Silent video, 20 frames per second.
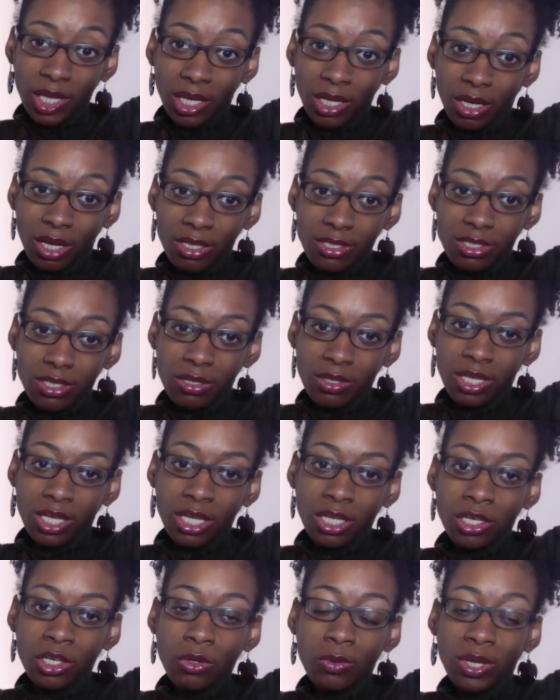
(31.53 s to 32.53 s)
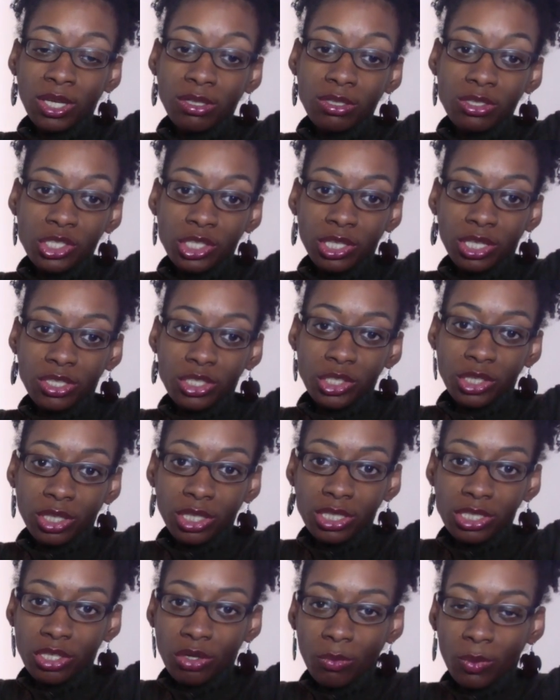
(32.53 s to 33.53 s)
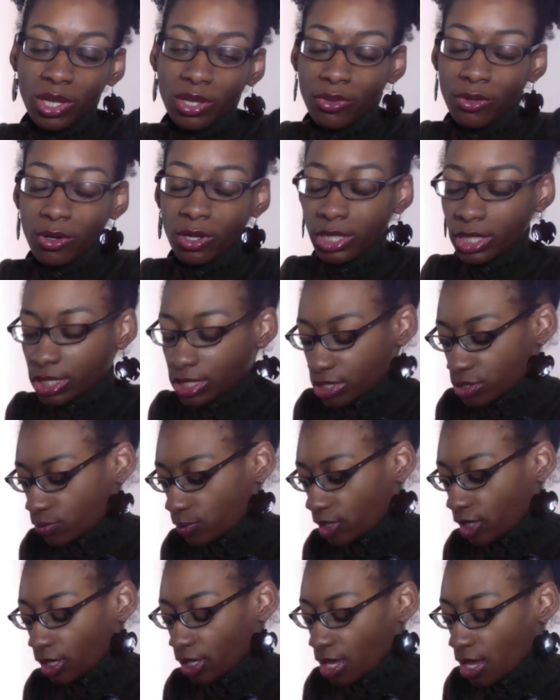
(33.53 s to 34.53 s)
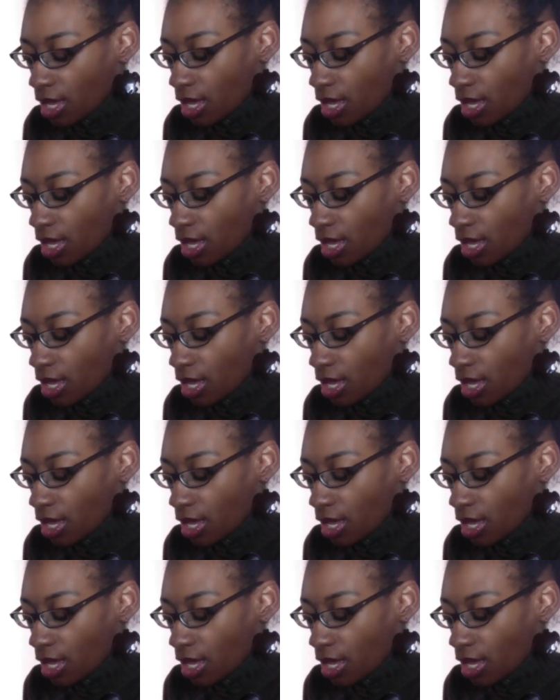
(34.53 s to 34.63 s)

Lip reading: and also the new energy that you're going to deal with on this week.